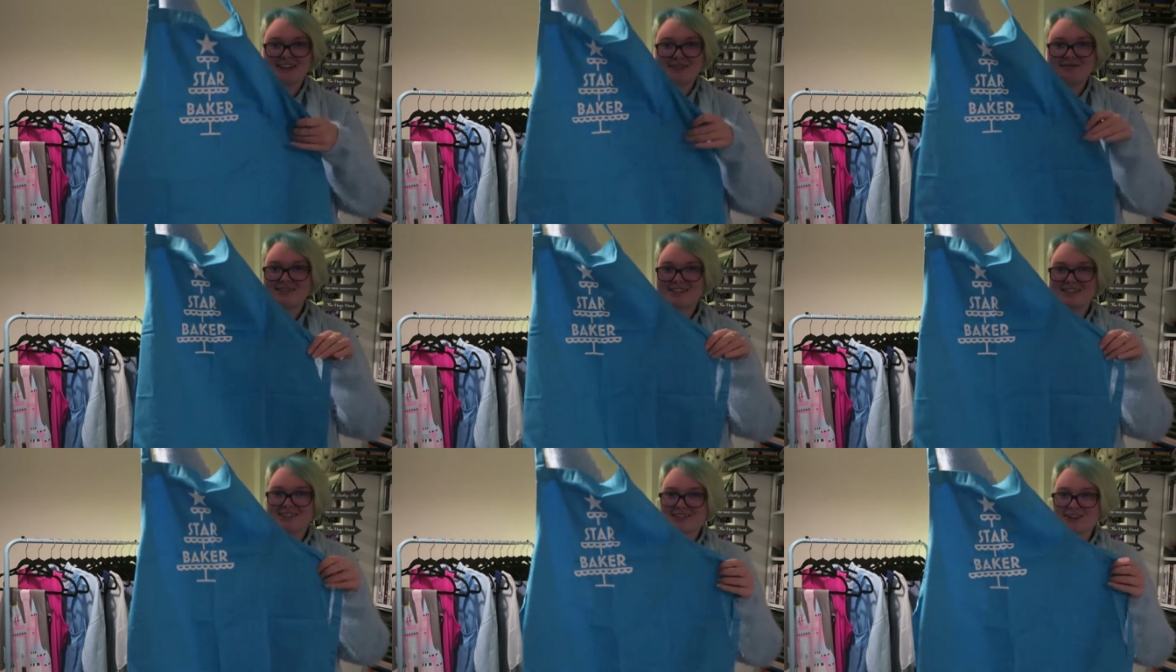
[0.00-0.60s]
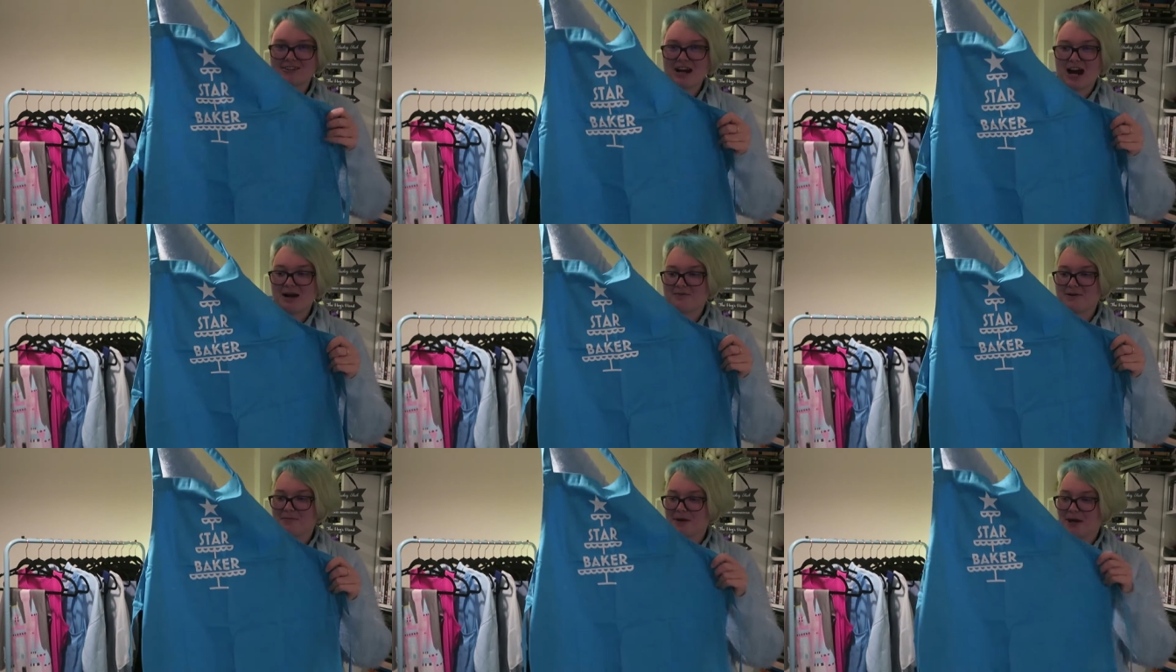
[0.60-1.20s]
I'm so
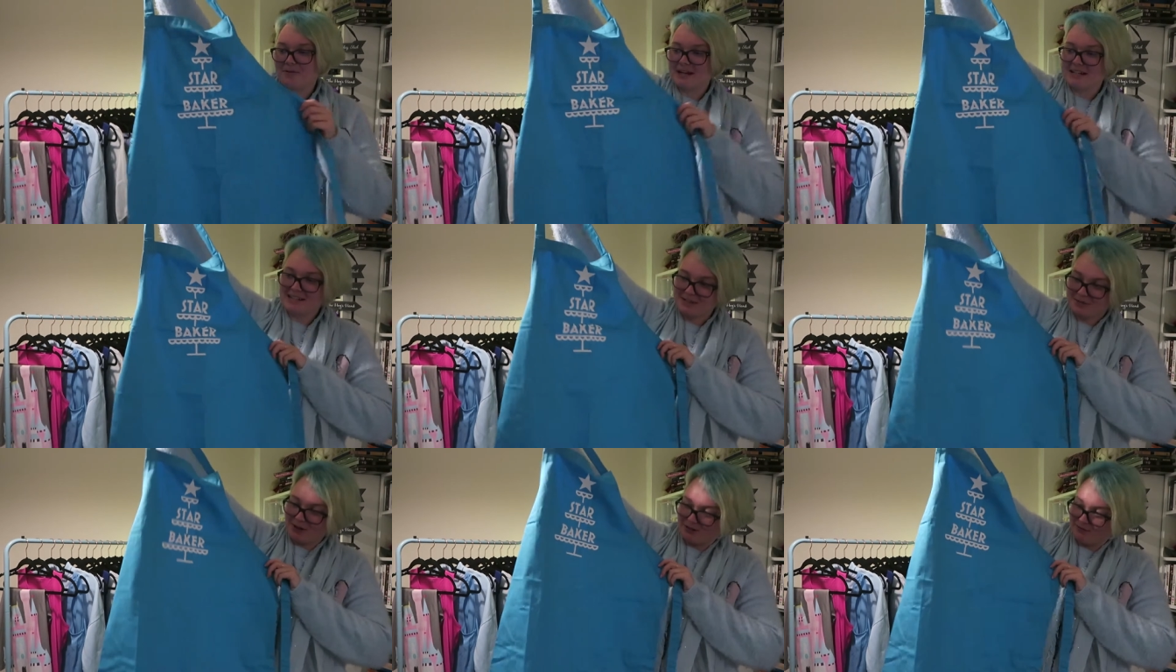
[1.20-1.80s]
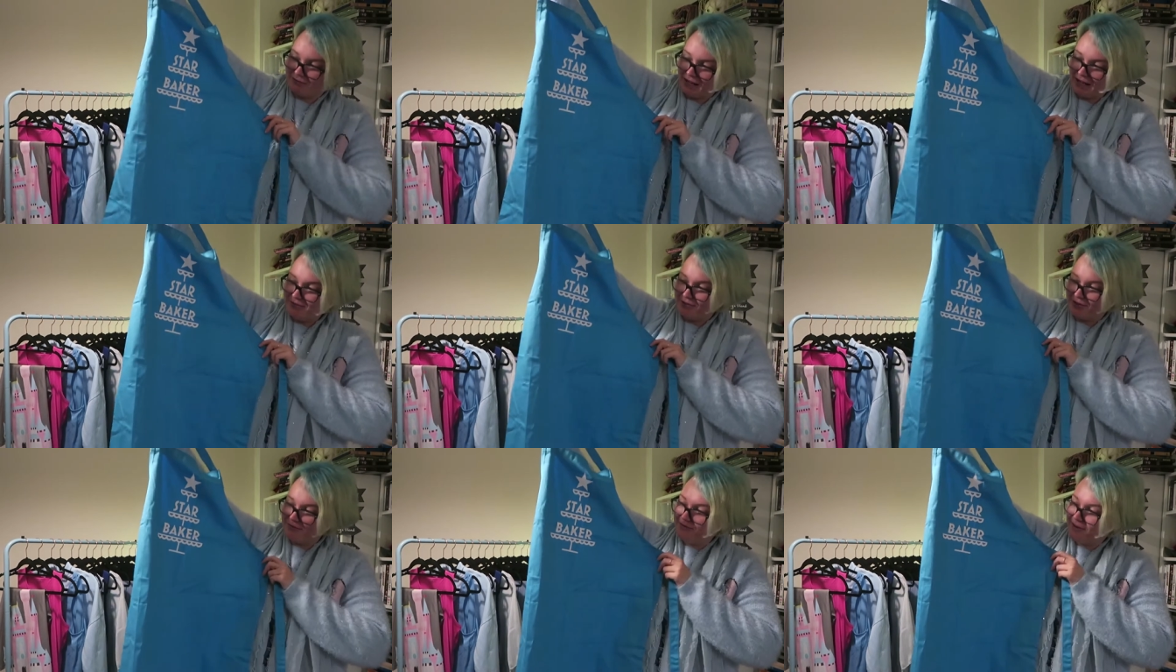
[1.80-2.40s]
happy about. And it's my
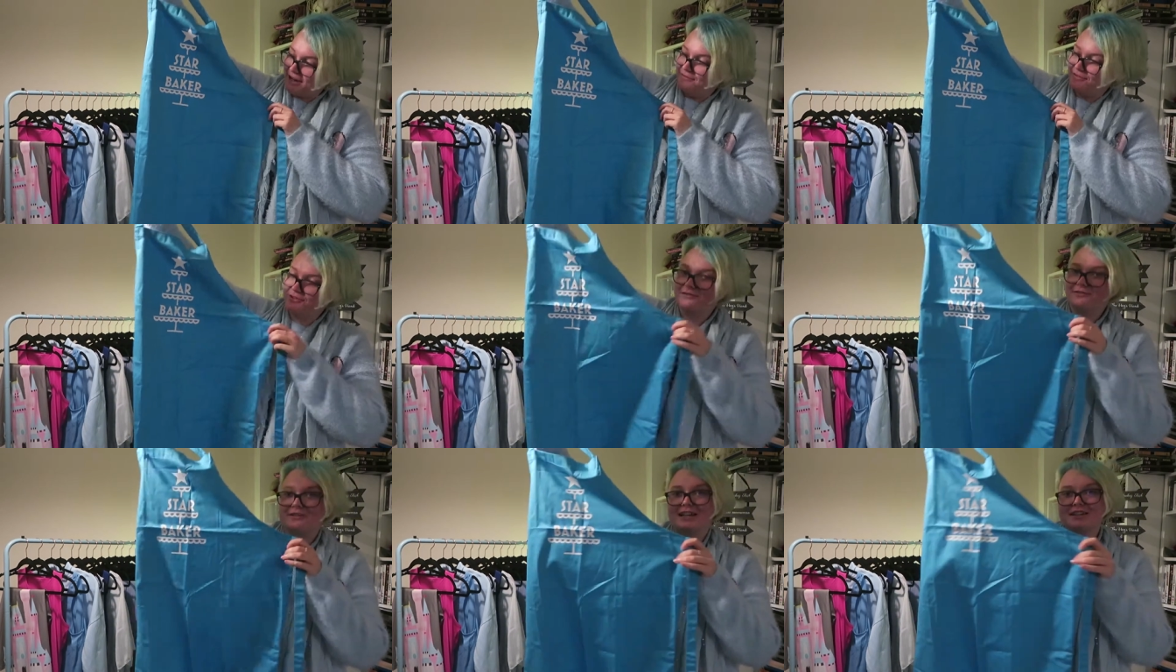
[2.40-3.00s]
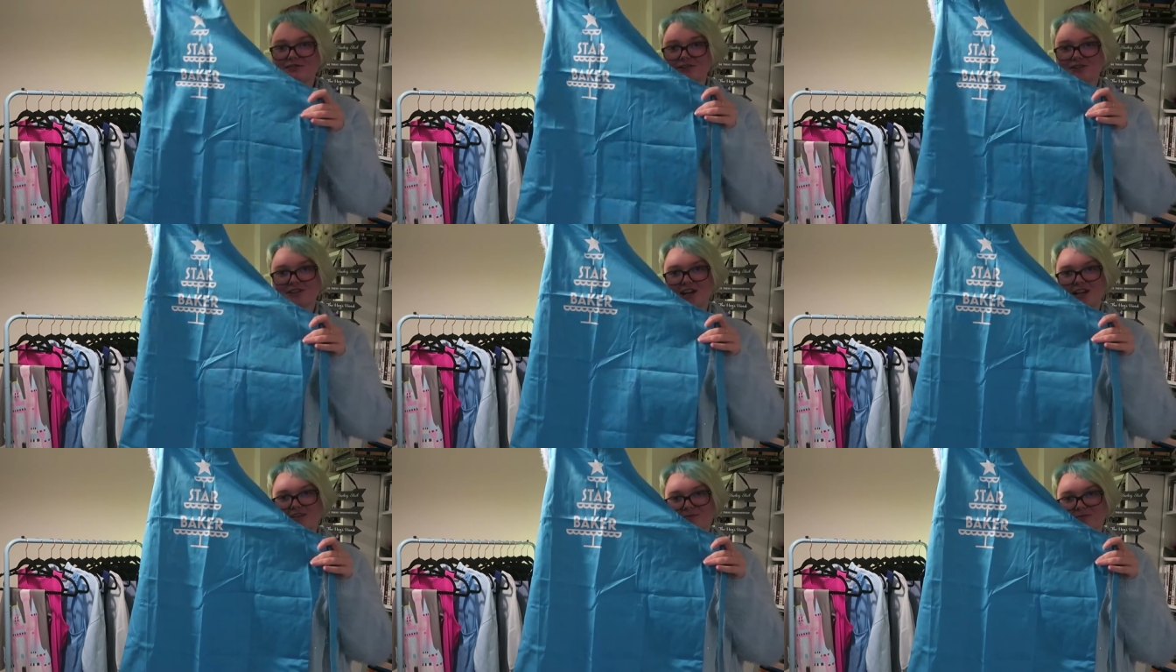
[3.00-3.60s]
favourite, favourite, favourite
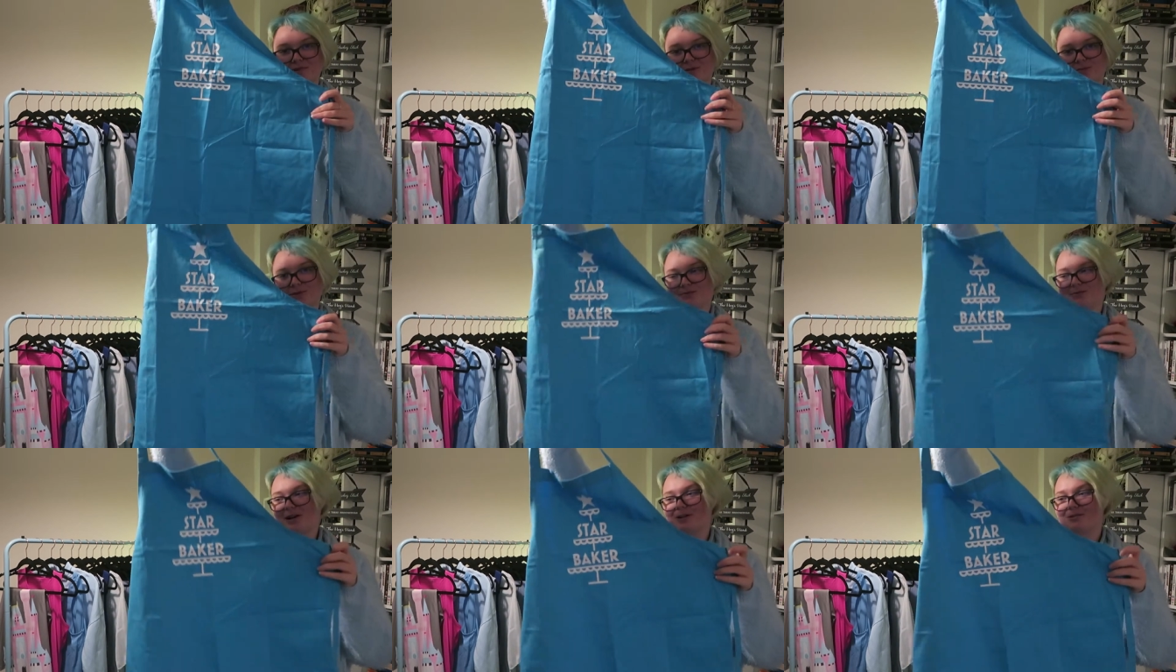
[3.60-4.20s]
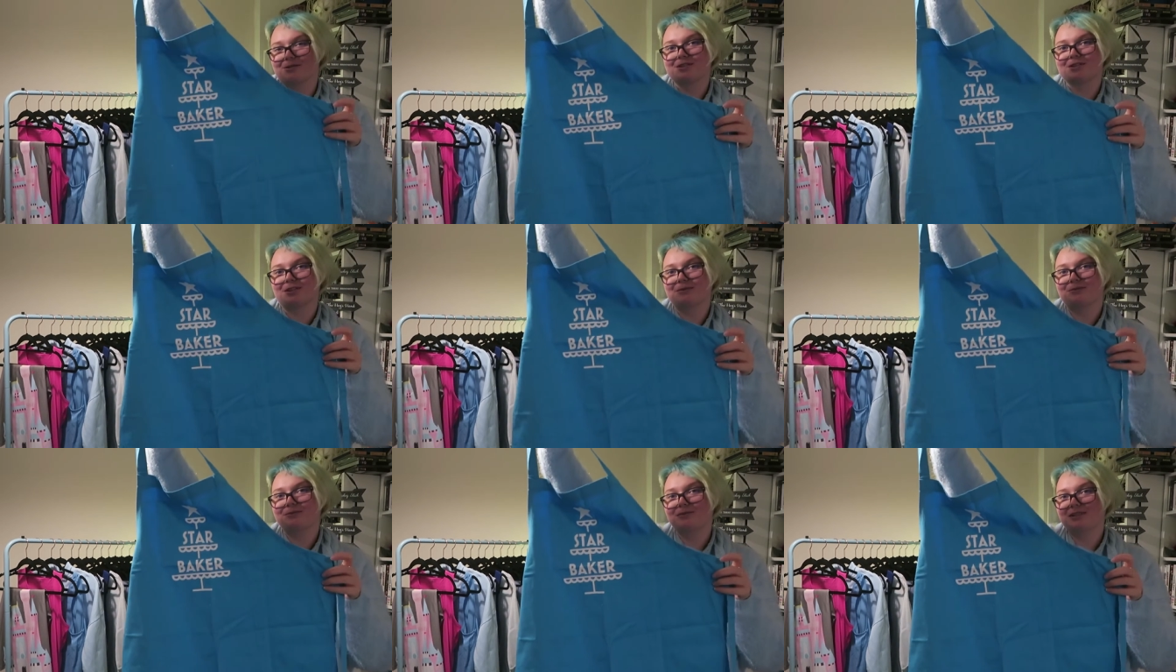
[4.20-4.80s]
shade of blue as well. So
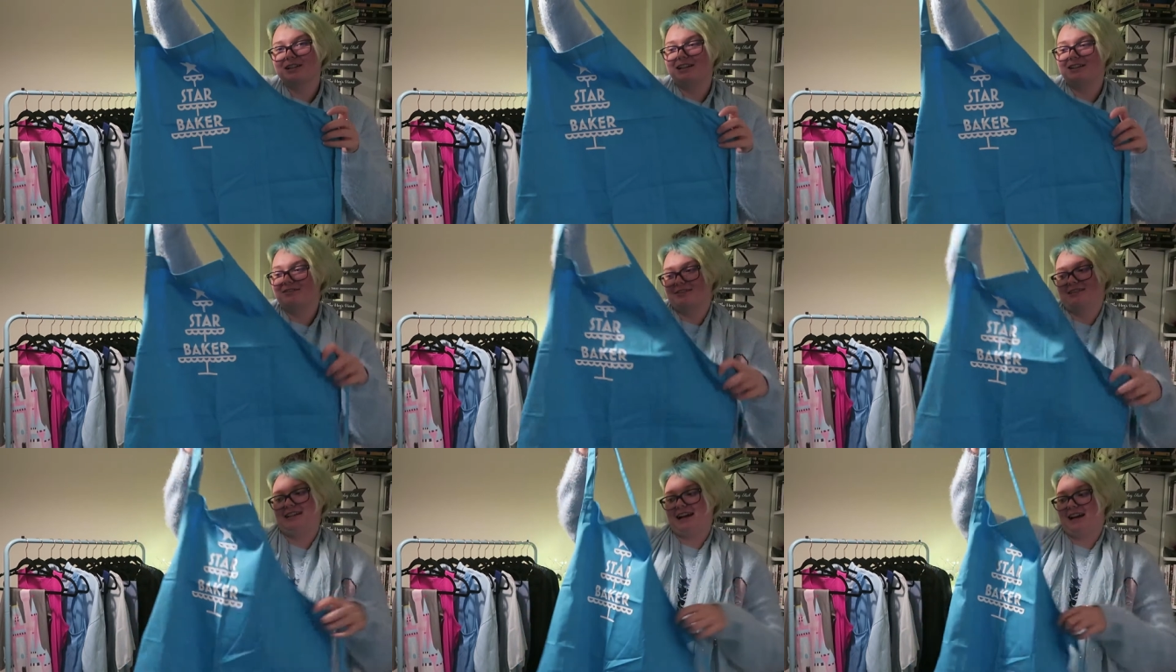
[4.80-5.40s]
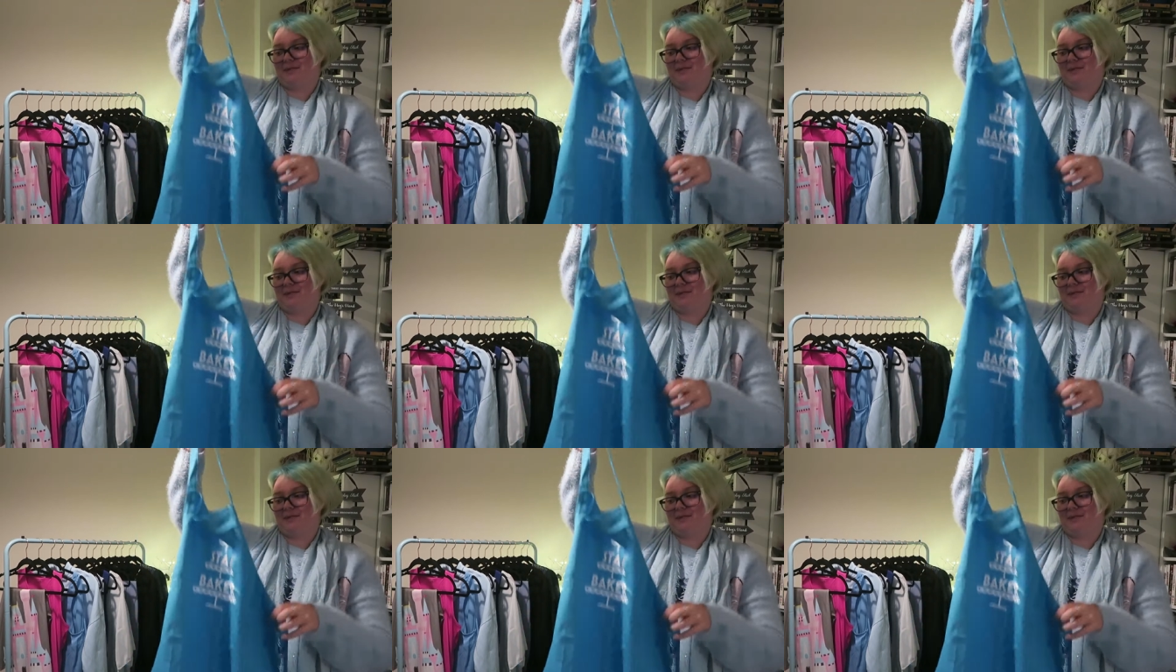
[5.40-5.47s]
I'm really, really